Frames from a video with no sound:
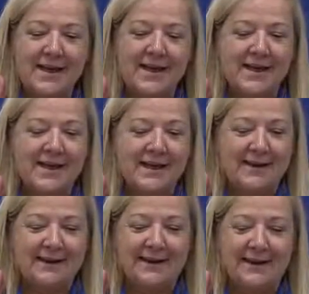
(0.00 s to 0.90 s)

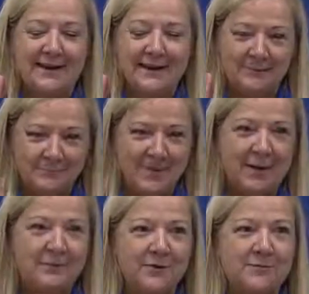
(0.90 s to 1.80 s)
And
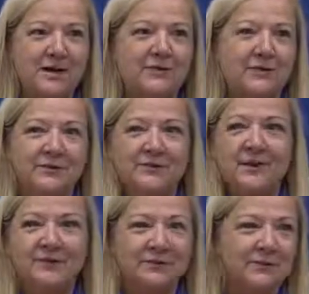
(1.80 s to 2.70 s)
that put me over. It was
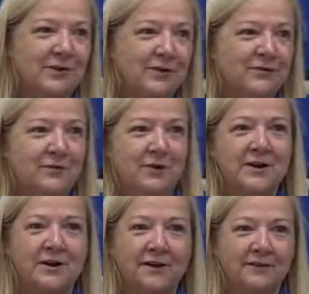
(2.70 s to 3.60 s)
like
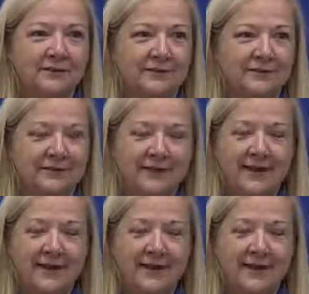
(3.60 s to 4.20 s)
$240.